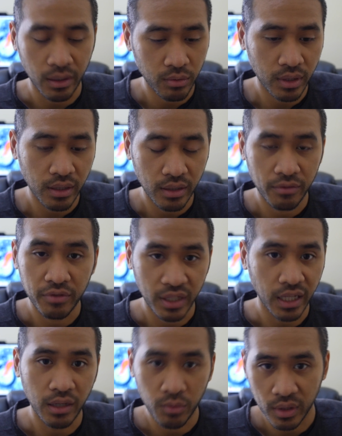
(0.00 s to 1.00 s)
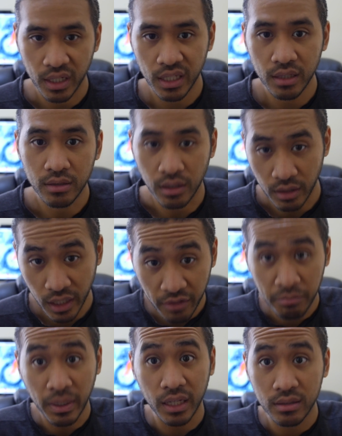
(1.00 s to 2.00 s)
I would forget where the keys are
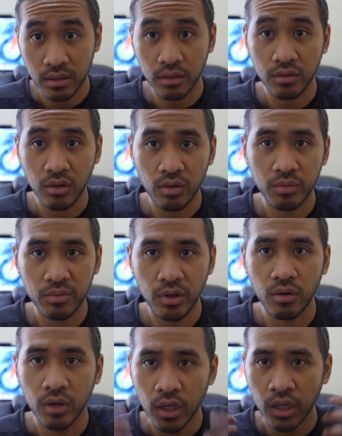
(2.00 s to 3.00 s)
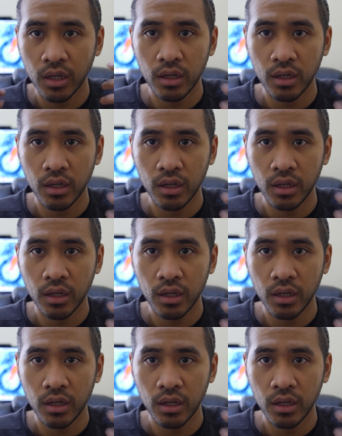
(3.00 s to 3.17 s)
if my hands are on the home row.